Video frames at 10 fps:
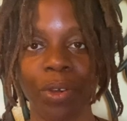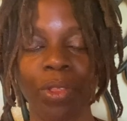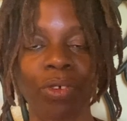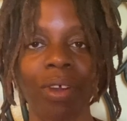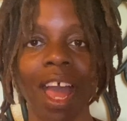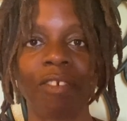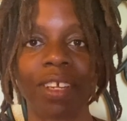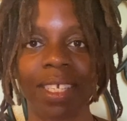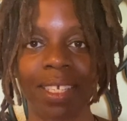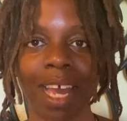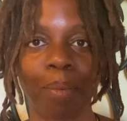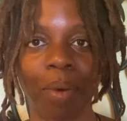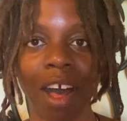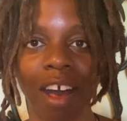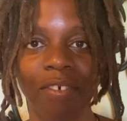through every step
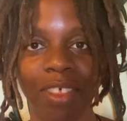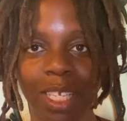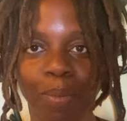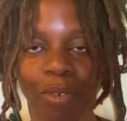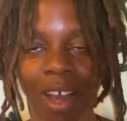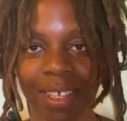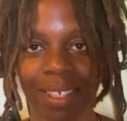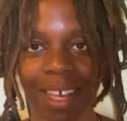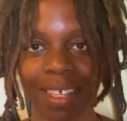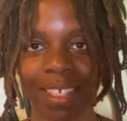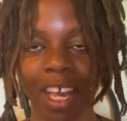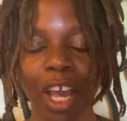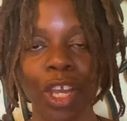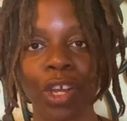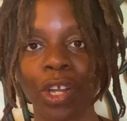of this process.
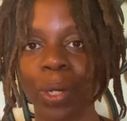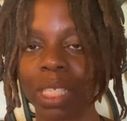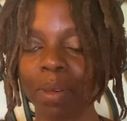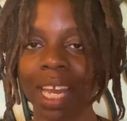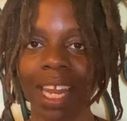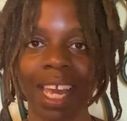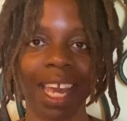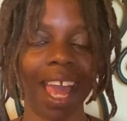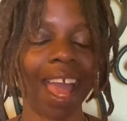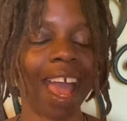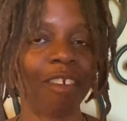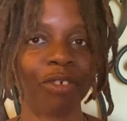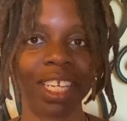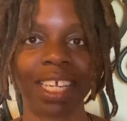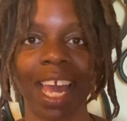You're going to be getting
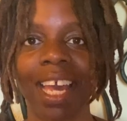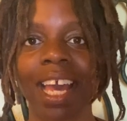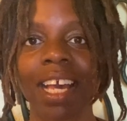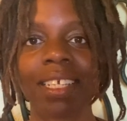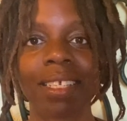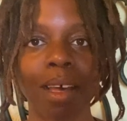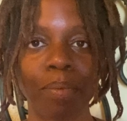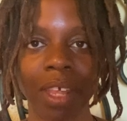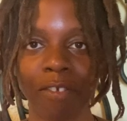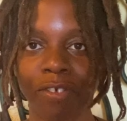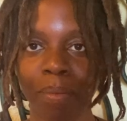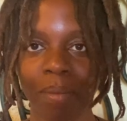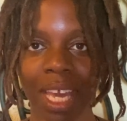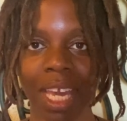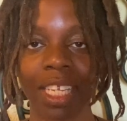every day something from
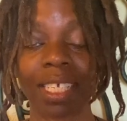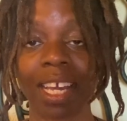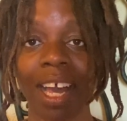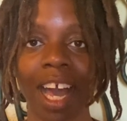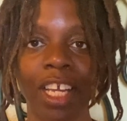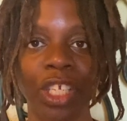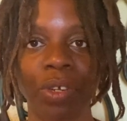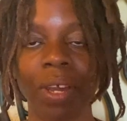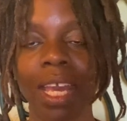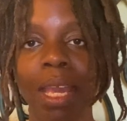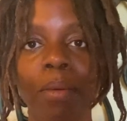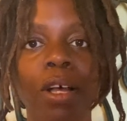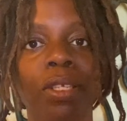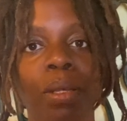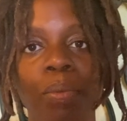me to guide you,
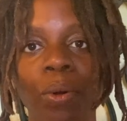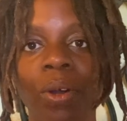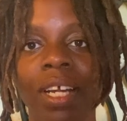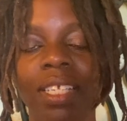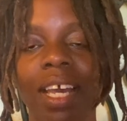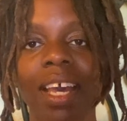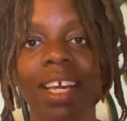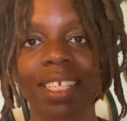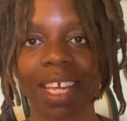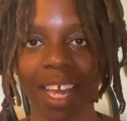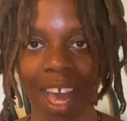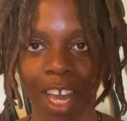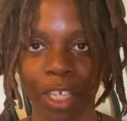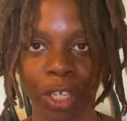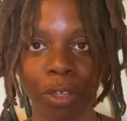email support to
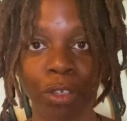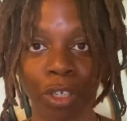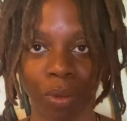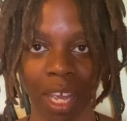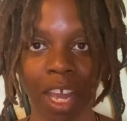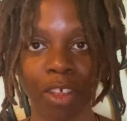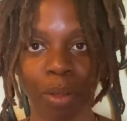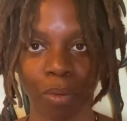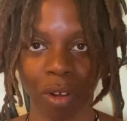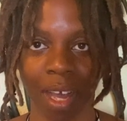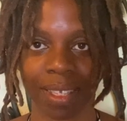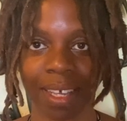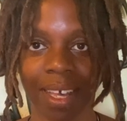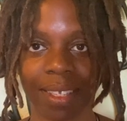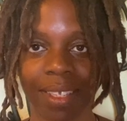guide you during the
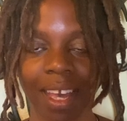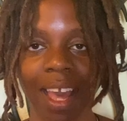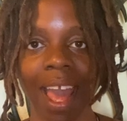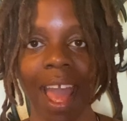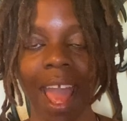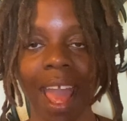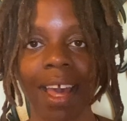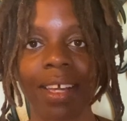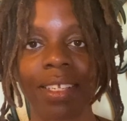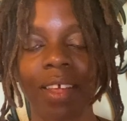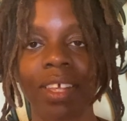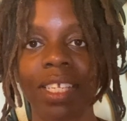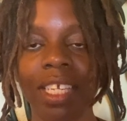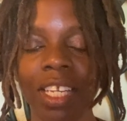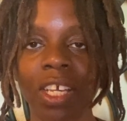process. And the
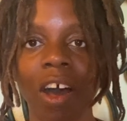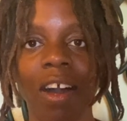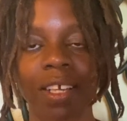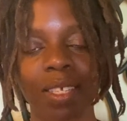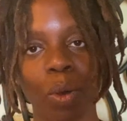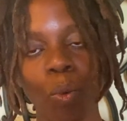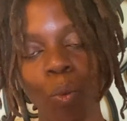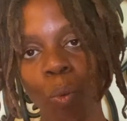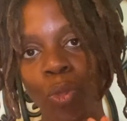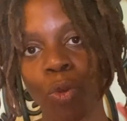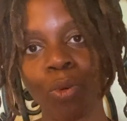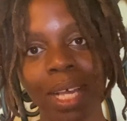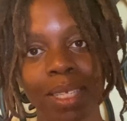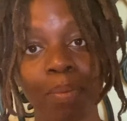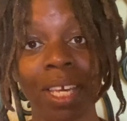detox, the
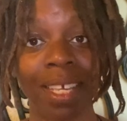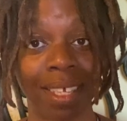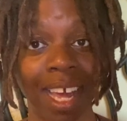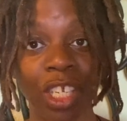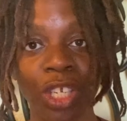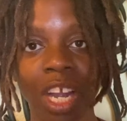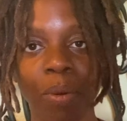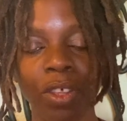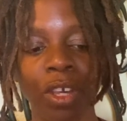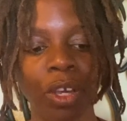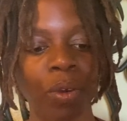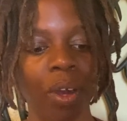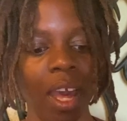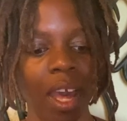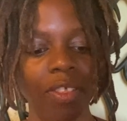recipes that I share with you,
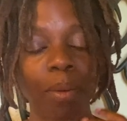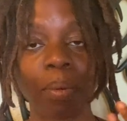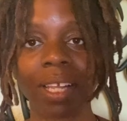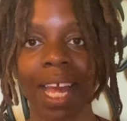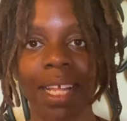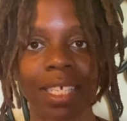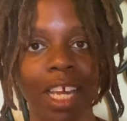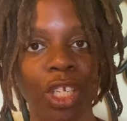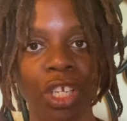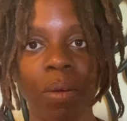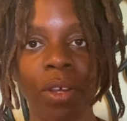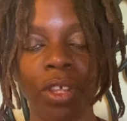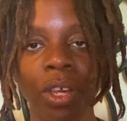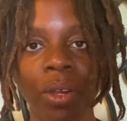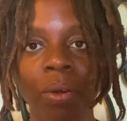the plans that I share
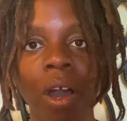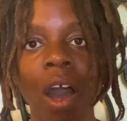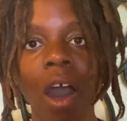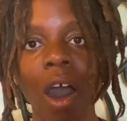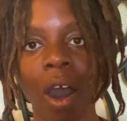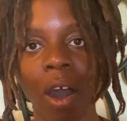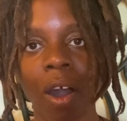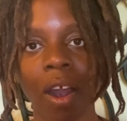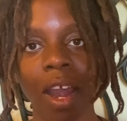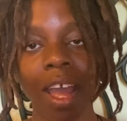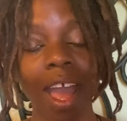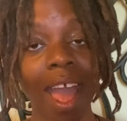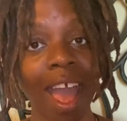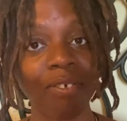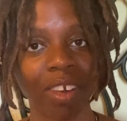with you are
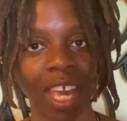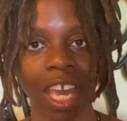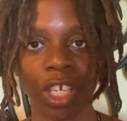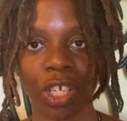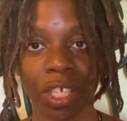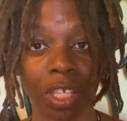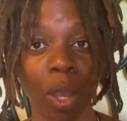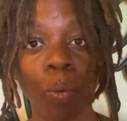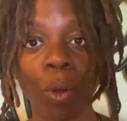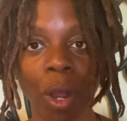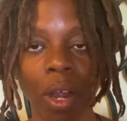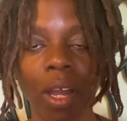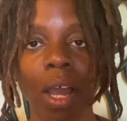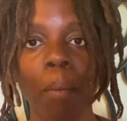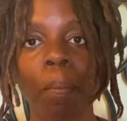efficacious. They
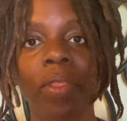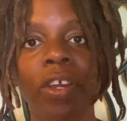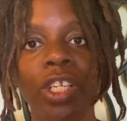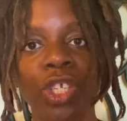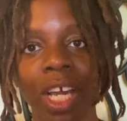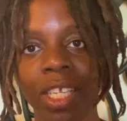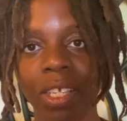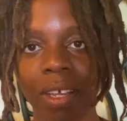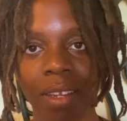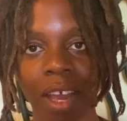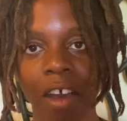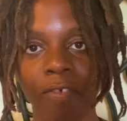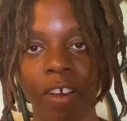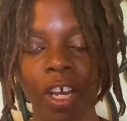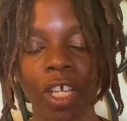work, but they're gentle
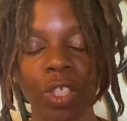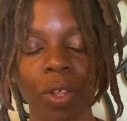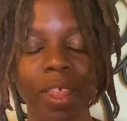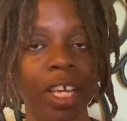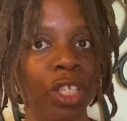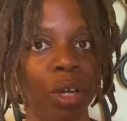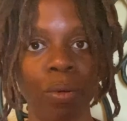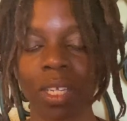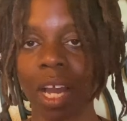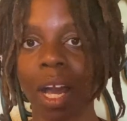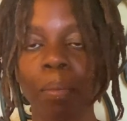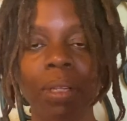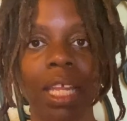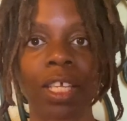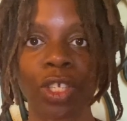enough so that they don't
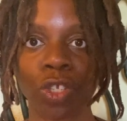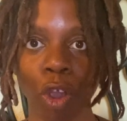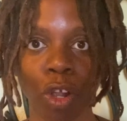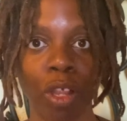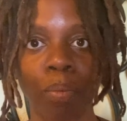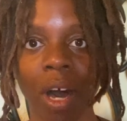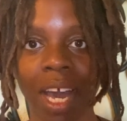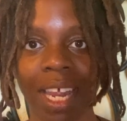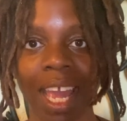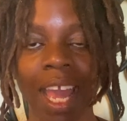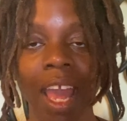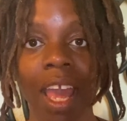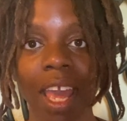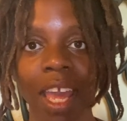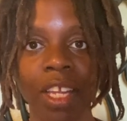completely startle the body
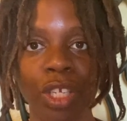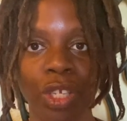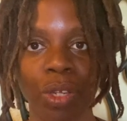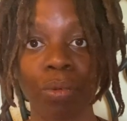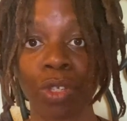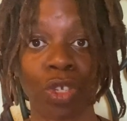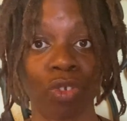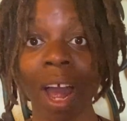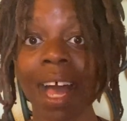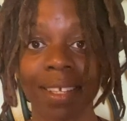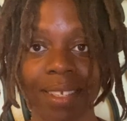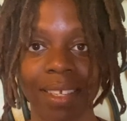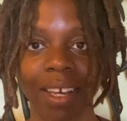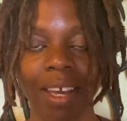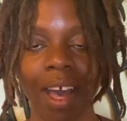into
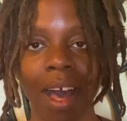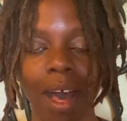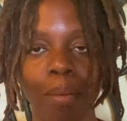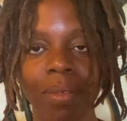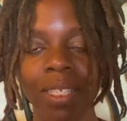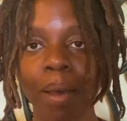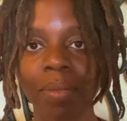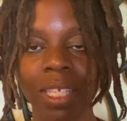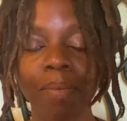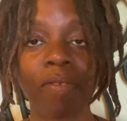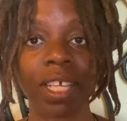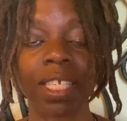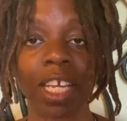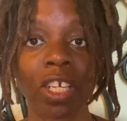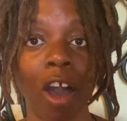stress. Some of these
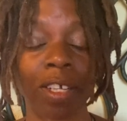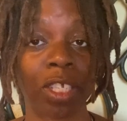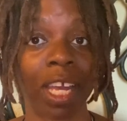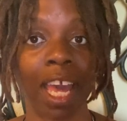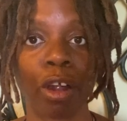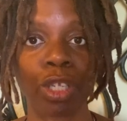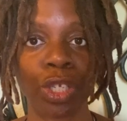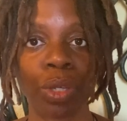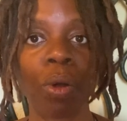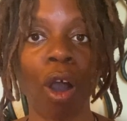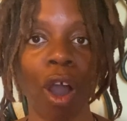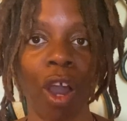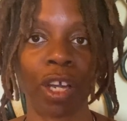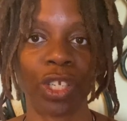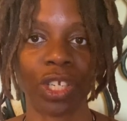detoxes, again, are too
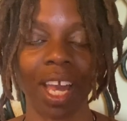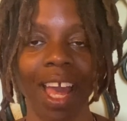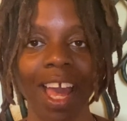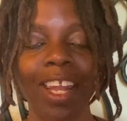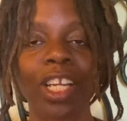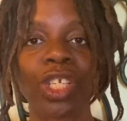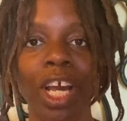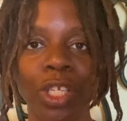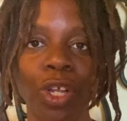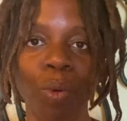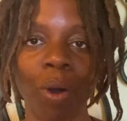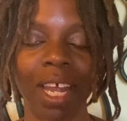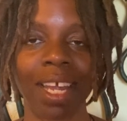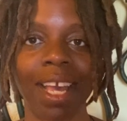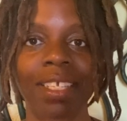harsh, and a gentle
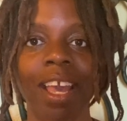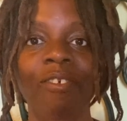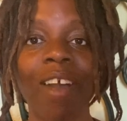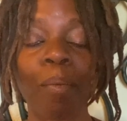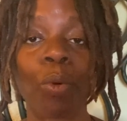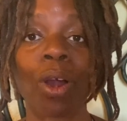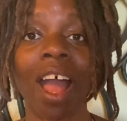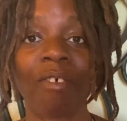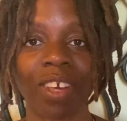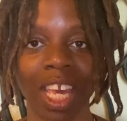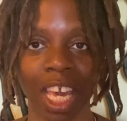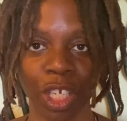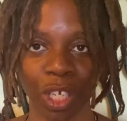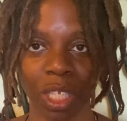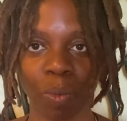one is a more
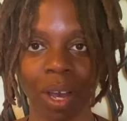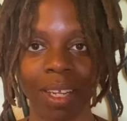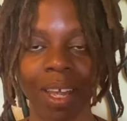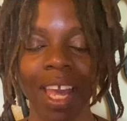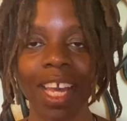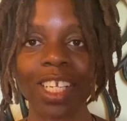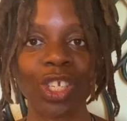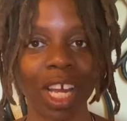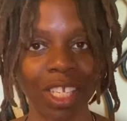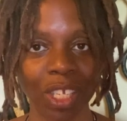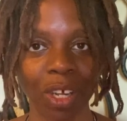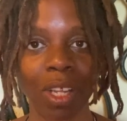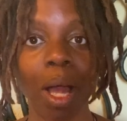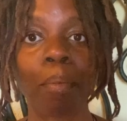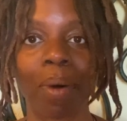efficacious one.
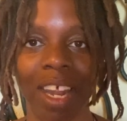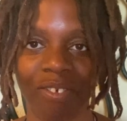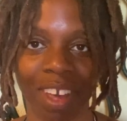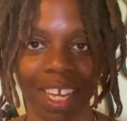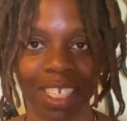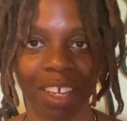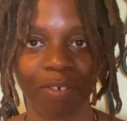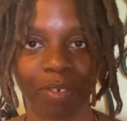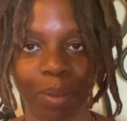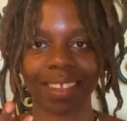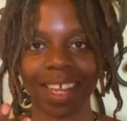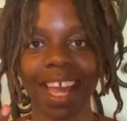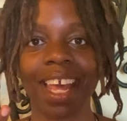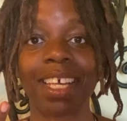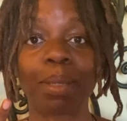Gentle, but effective.
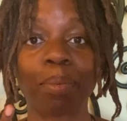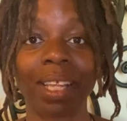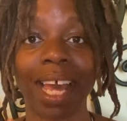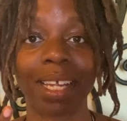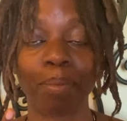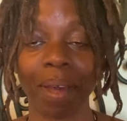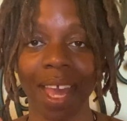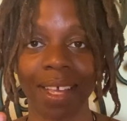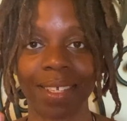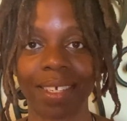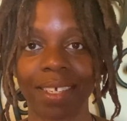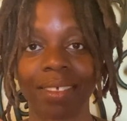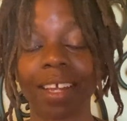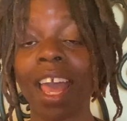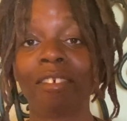It is plant-based.
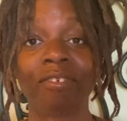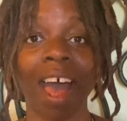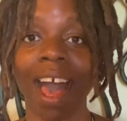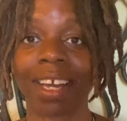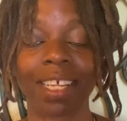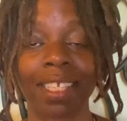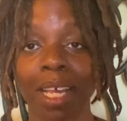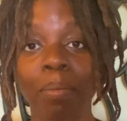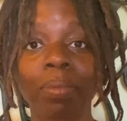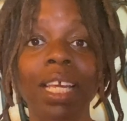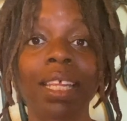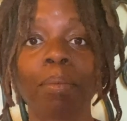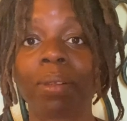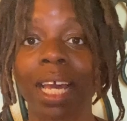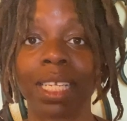In fact, it's completely
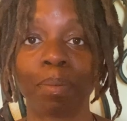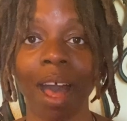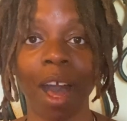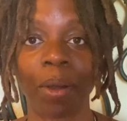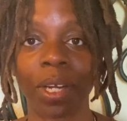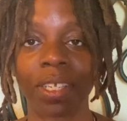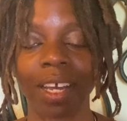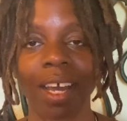plant-powered.